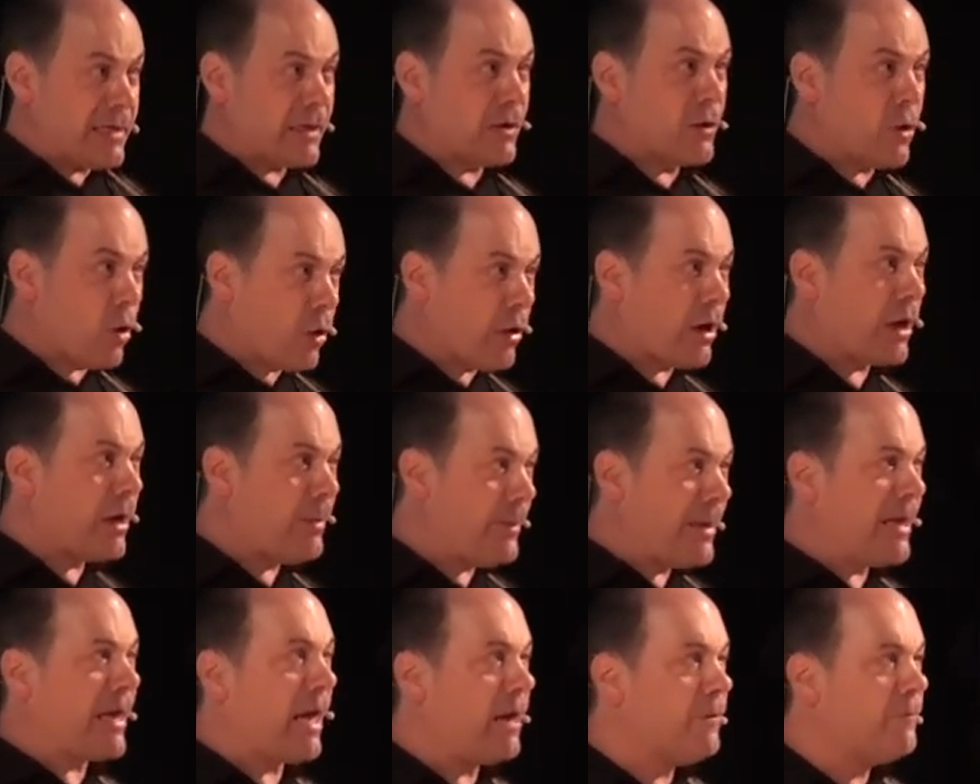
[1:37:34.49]
not going to be
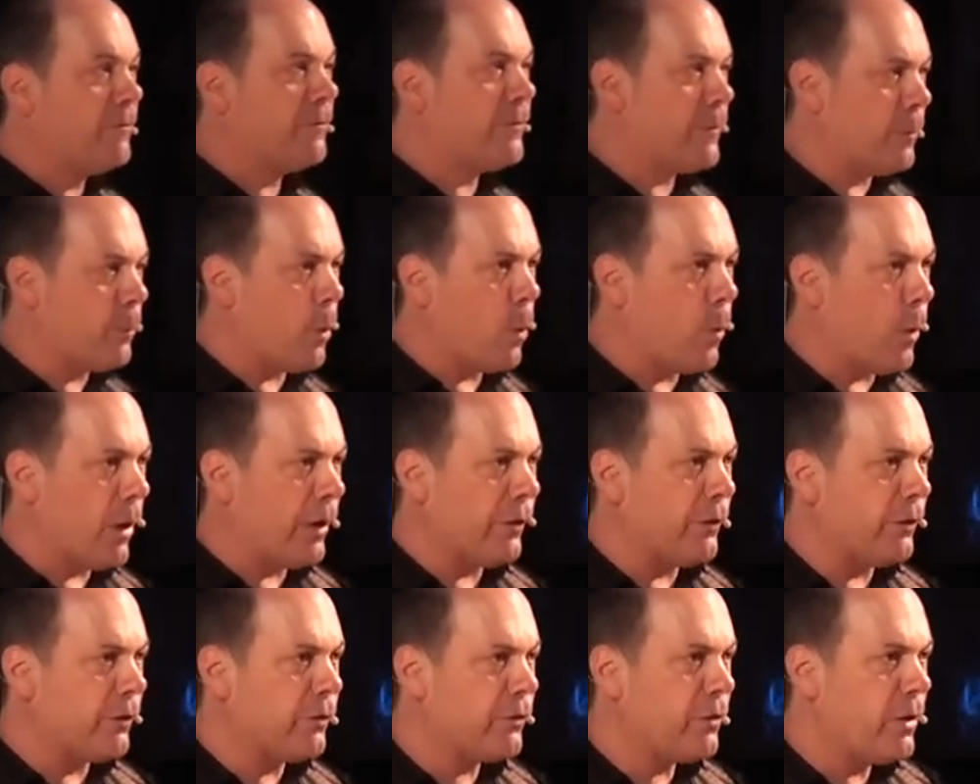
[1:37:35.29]
comfortable
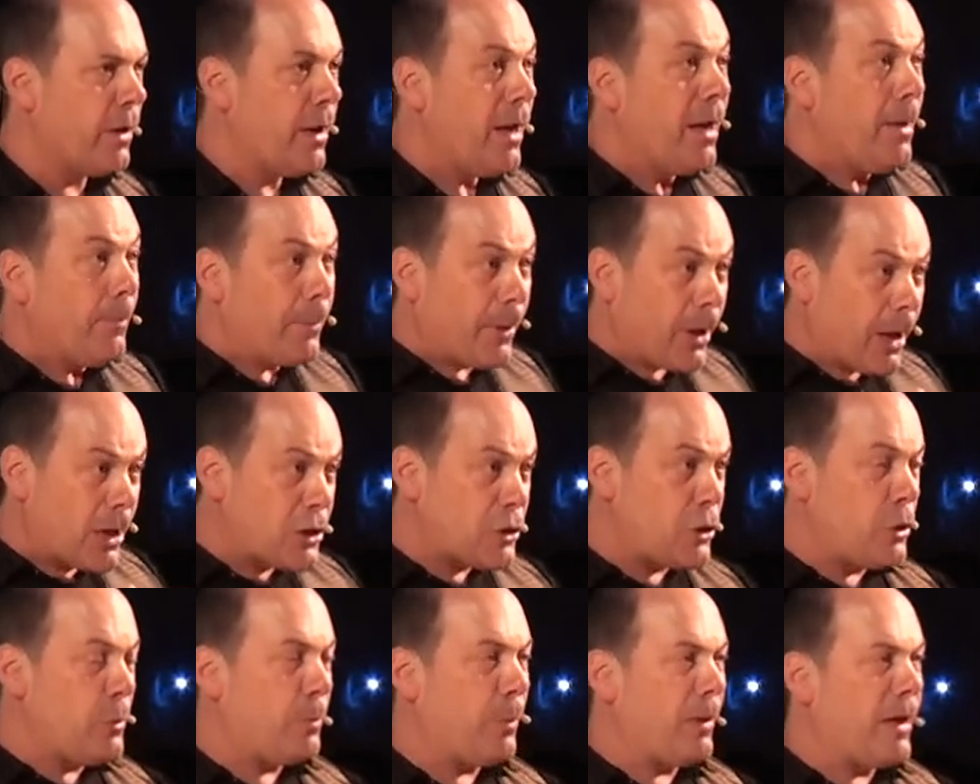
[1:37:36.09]
ones, but I
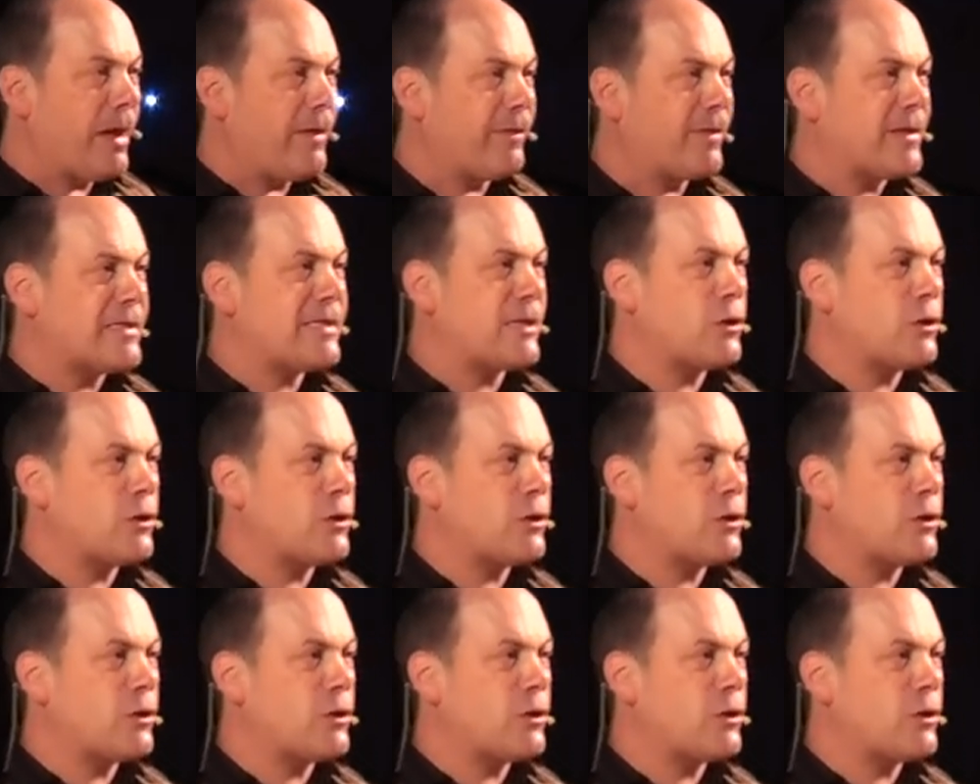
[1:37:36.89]
do believe there's an